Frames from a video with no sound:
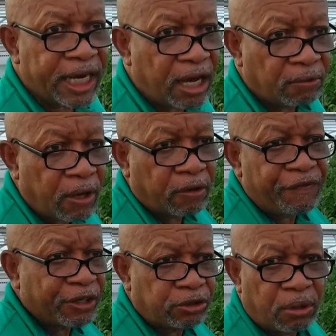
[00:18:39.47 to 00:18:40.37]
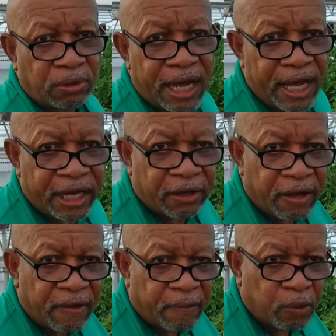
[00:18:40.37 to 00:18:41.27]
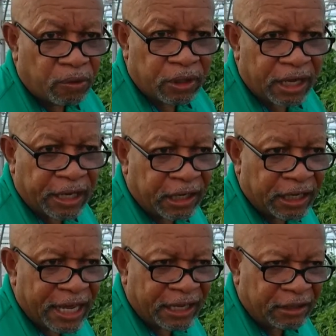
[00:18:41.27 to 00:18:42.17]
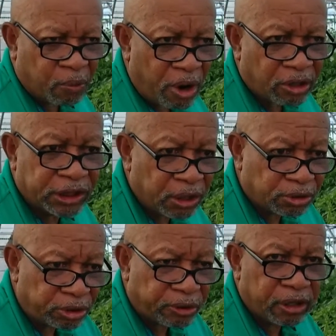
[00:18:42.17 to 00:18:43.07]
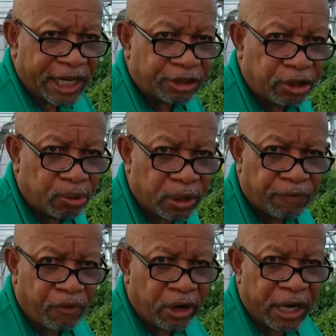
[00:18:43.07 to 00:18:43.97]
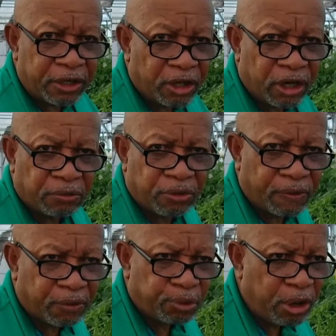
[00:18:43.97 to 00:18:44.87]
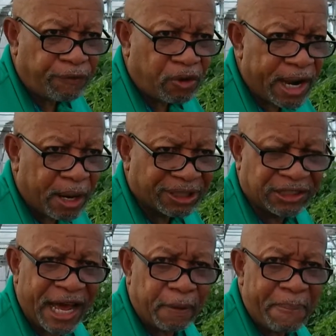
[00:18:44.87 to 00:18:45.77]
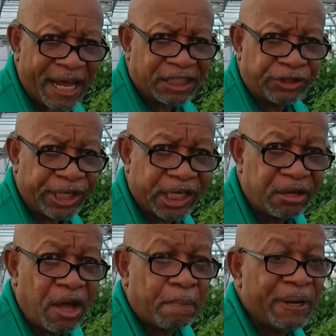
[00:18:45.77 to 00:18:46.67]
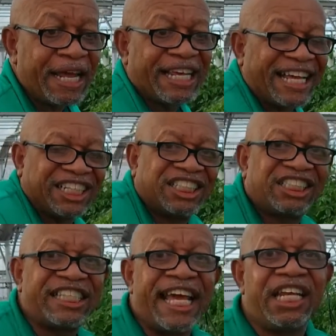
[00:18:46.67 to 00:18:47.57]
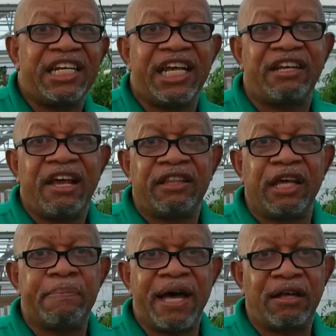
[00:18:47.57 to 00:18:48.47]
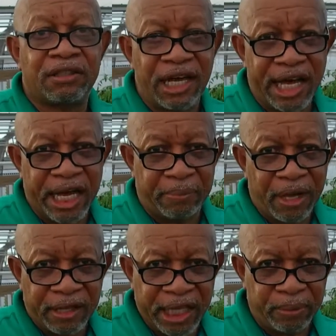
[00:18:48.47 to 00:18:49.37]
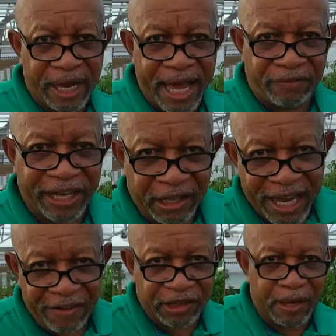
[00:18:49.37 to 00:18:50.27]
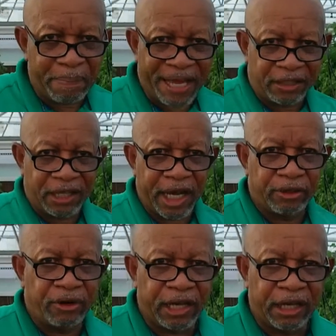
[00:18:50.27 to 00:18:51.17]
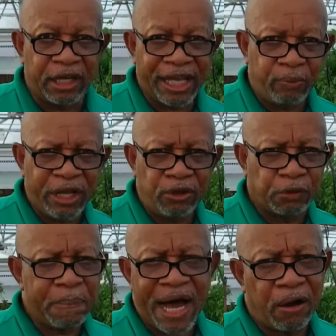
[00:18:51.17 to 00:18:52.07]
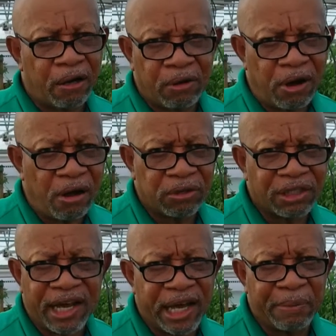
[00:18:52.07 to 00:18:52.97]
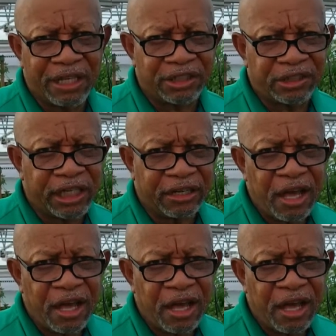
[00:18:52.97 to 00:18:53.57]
out, the fish don't die, and the water still circulates through it for another 3 or 4 hours. It's not a panacea, but it has extended the amount of time that we have to get everything back together again. Here we use power all the time in this city.